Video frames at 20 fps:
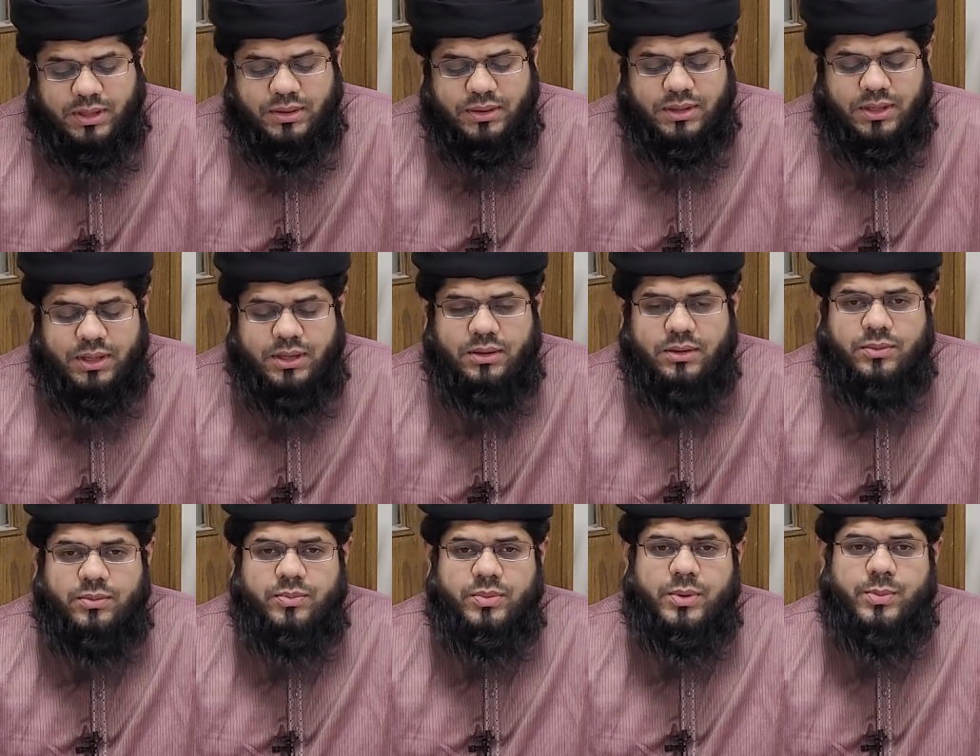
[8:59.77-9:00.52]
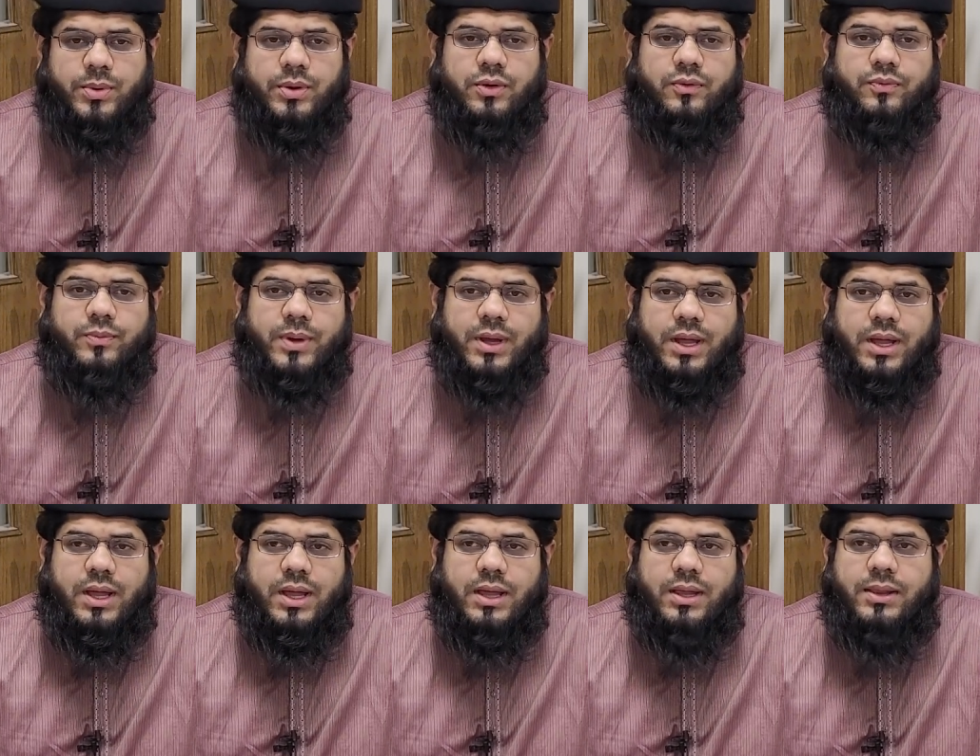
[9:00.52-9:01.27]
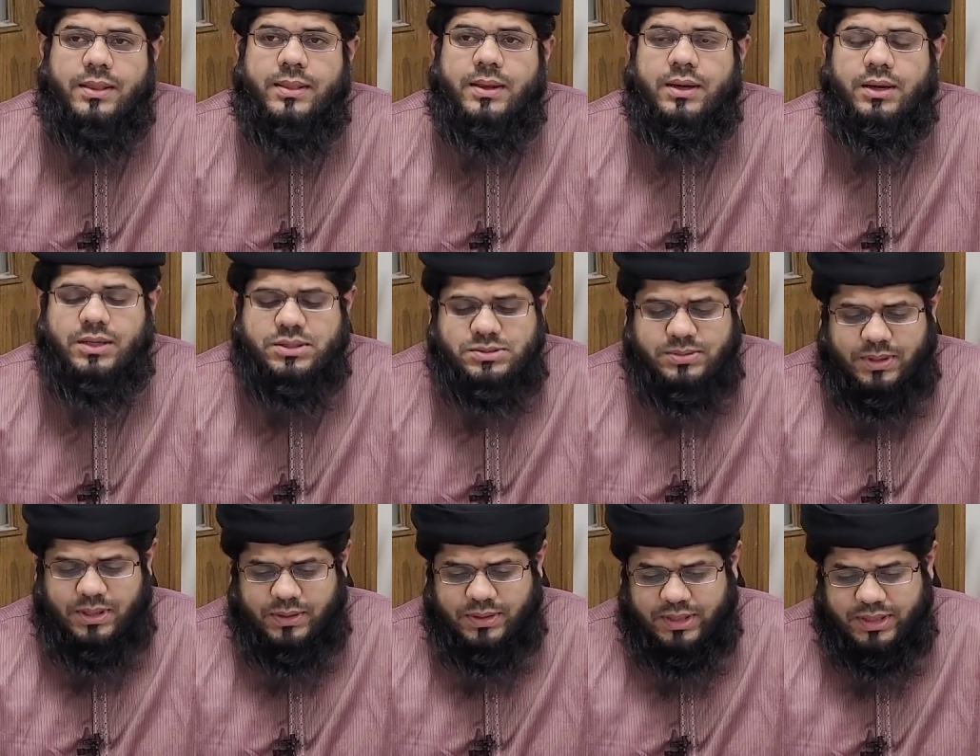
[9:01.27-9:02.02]
the people of Makkah, that Allah
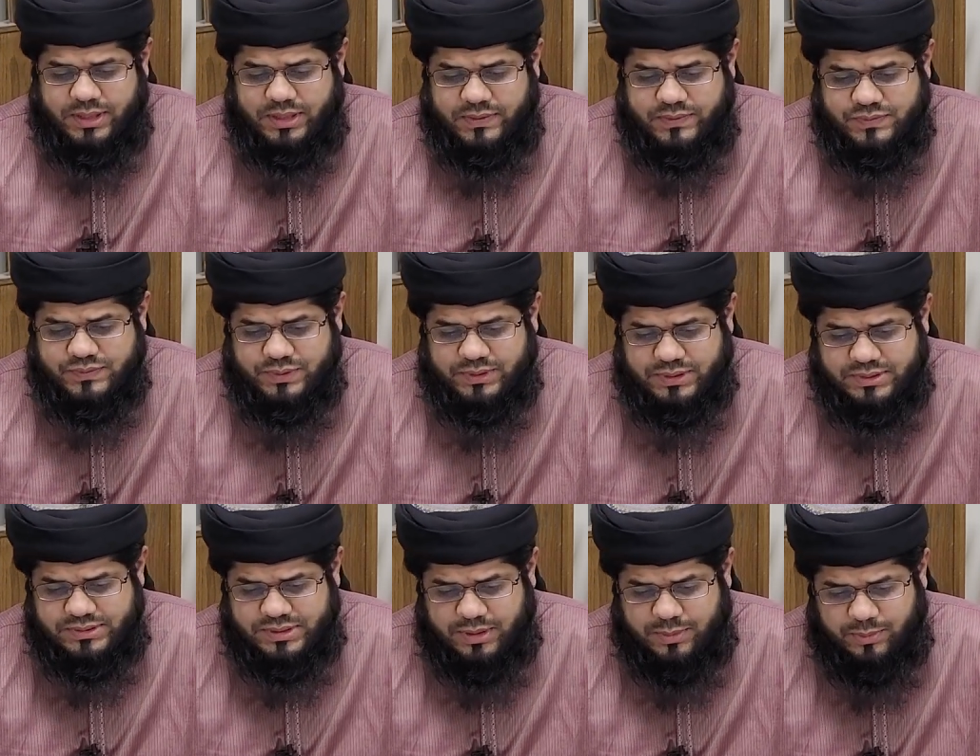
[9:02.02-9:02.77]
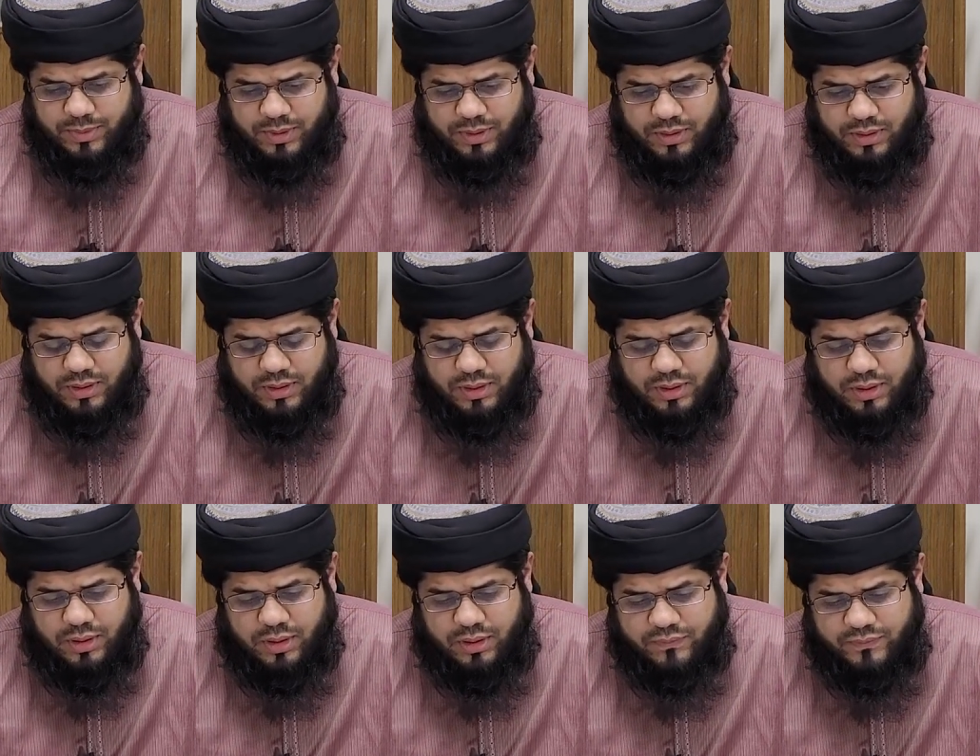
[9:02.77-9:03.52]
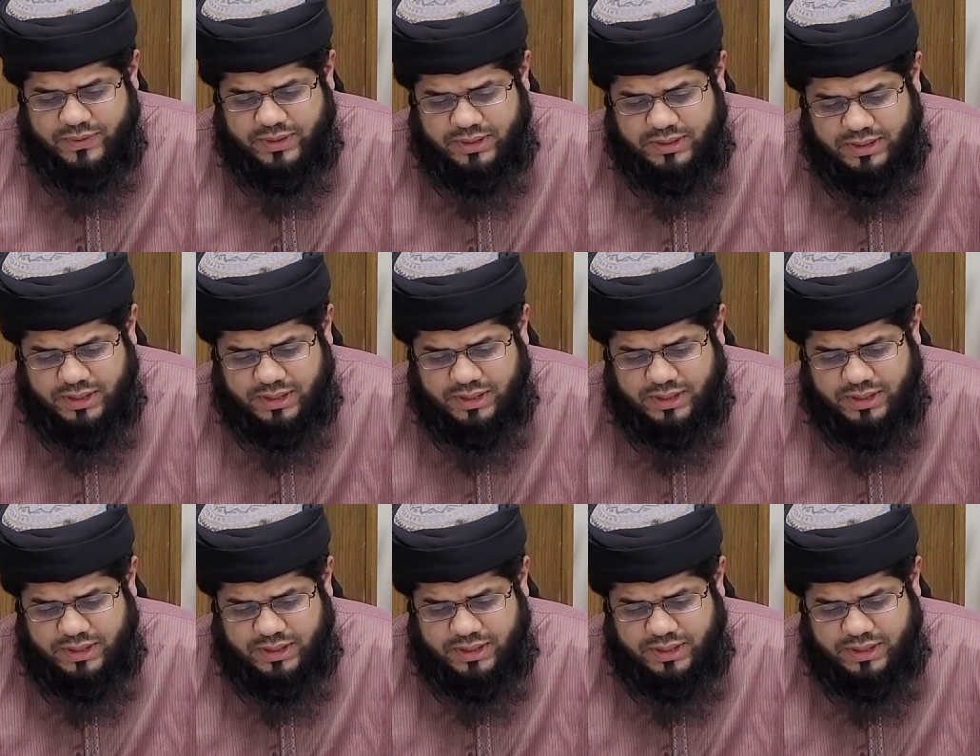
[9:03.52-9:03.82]
subhanahu wa ta'ala gives you an example of a